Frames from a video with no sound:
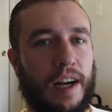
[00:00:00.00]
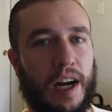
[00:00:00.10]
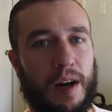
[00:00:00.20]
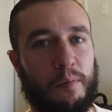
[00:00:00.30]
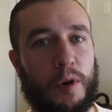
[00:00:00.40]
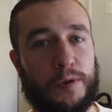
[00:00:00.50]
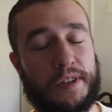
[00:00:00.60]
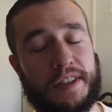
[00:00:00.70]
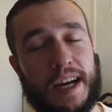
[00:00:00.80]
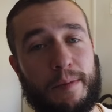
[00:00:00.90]

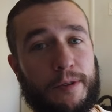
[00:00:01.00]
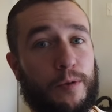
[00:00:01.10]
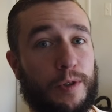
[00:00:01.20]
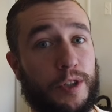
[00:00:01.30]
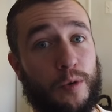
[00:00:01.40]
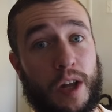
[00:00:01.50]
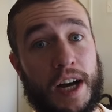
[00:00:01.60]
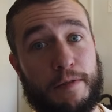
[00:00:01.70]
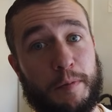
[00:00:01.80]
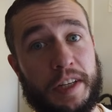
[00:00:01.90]
Most of the time, the doors don't
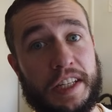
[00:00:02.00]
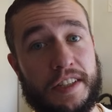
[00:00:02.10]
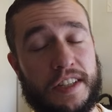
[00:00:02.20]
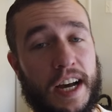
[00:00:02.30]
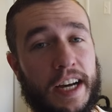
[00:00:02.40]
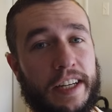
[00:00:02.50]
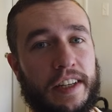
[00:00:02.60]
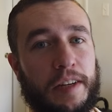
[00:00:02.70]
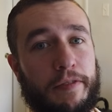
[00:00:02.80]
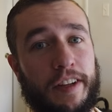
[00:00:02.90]
lock from the
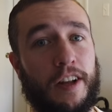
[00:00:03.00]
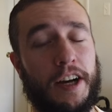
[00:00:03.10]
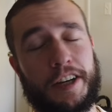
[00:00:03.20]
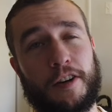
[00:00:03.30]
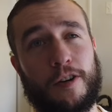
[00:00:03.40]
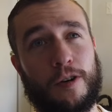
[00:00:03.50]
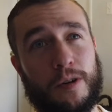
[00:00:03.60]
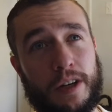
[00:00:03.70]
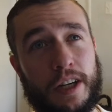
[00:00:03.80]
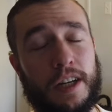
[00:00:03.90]
inside, if they lock at
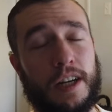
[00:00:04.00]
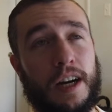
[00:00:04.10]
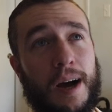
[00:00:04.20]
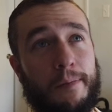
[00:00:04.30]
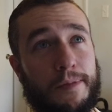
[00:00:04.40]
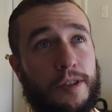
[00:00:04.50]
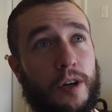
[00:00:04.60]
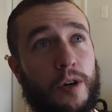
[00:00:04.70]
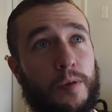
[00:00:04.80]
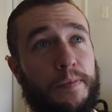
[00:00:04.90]
all.
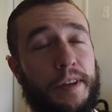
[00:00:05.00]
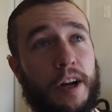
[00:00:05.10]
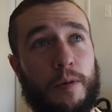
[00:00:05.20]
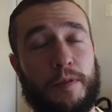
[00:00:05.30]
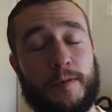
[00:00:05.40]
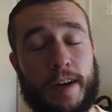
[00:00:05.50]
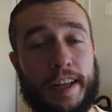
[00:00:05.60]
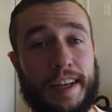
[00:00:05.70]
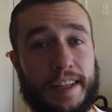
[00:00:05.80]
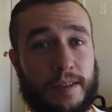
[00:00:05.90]
So, you know, you've
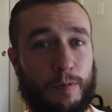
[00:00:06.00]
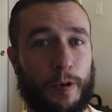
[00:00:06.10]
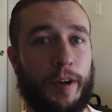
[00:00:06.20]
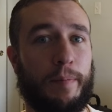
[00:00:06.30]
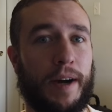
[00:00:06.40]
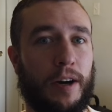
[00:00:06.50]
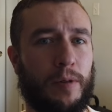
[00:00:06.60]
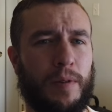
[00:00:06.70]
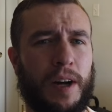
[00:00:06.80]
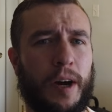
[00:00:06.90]
got that to worry
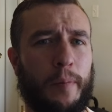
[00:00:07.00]
about.